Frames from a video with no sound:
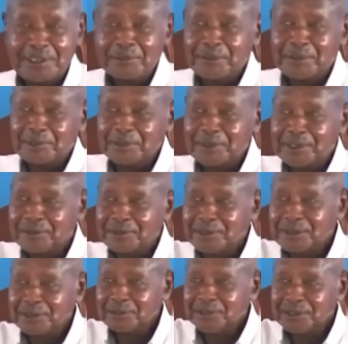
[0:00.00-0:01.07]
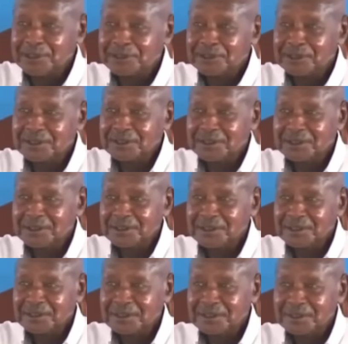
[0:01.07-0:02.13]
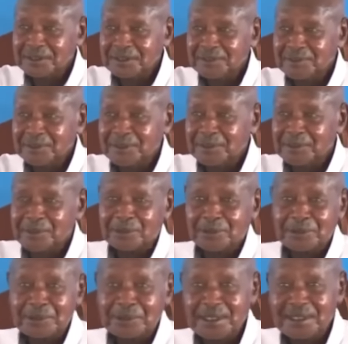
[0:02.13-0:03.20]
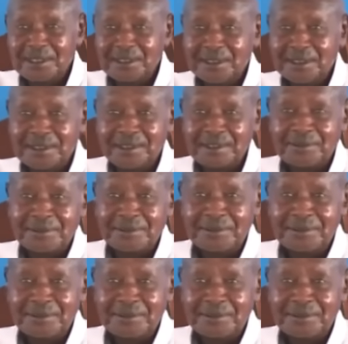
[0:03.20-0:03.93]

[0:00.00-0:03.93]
wamekwenda kwenye mwezi, wamekuja, lakini